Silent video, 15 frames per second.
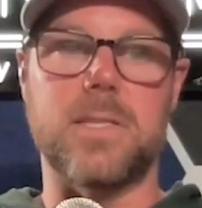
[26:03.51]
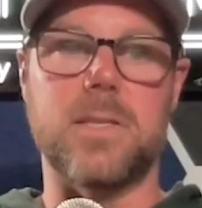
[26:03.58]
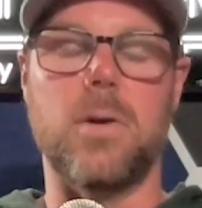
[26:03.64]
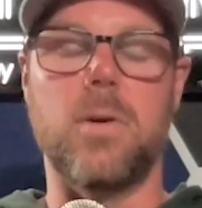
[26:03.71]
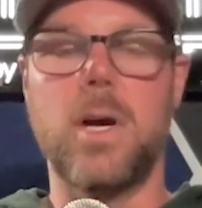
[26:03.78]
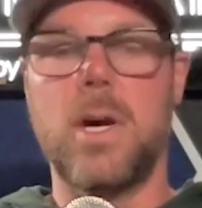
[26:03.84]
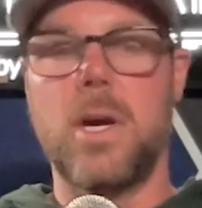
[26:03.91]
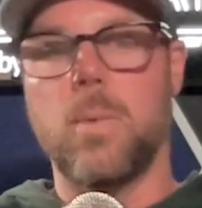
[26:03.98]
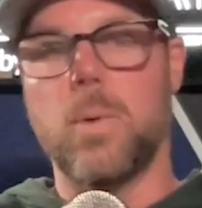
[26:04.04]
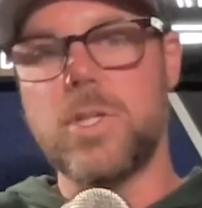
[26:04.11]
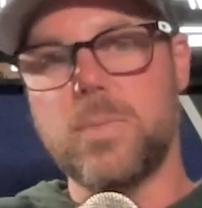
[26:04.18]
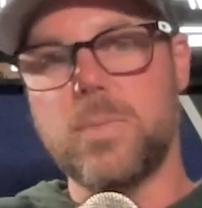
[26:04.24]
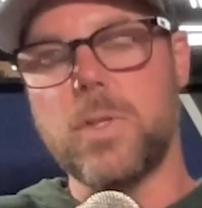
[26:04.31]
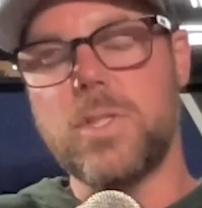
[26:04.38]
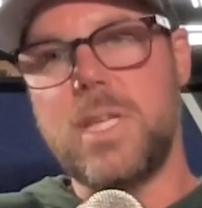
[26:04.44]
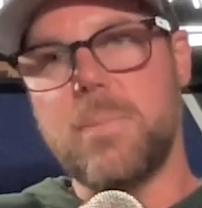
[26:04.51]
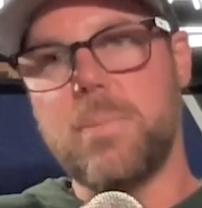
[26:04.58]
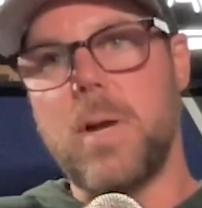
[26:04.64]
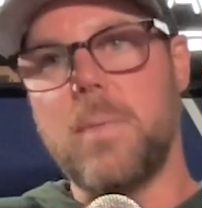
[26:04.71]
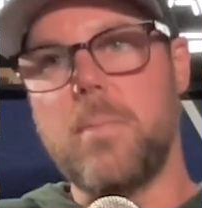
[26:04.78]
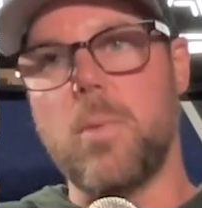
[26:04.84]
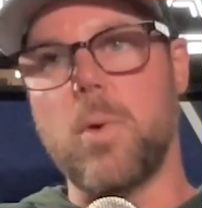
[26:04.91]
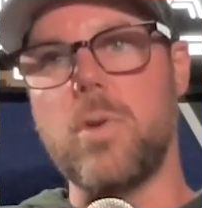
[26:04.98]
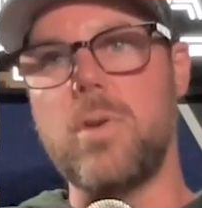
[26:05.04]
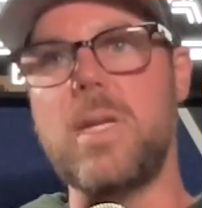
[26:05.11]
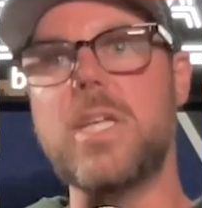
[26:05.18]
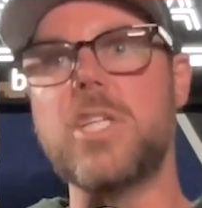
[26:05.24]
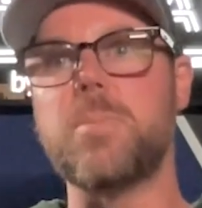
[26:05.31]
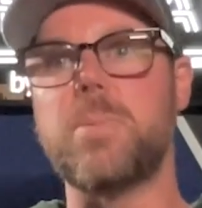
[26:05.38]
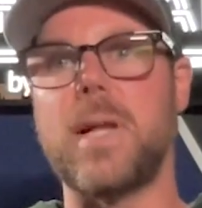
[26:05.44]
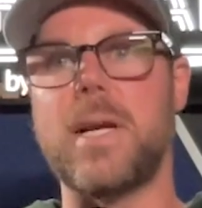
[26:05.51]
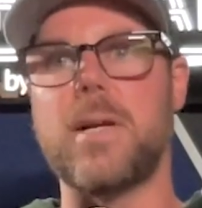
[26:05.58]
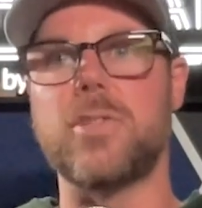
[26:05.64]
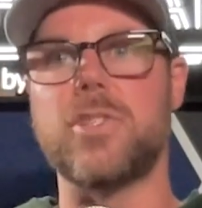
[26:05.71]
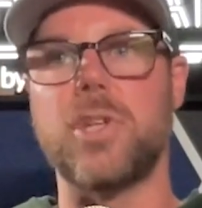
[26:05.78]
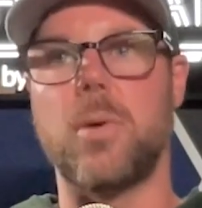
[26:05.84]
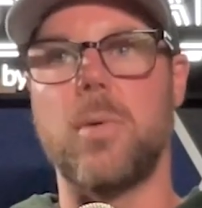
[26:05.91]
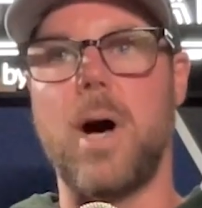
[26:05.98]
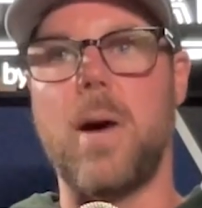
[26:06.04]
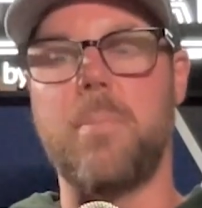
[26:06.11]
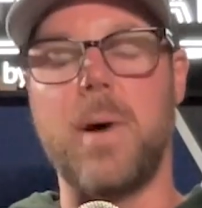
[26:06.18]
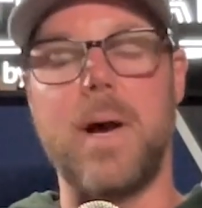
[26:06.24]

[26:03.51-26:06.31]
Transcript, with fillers: So we're, seeing probably more niche players show up.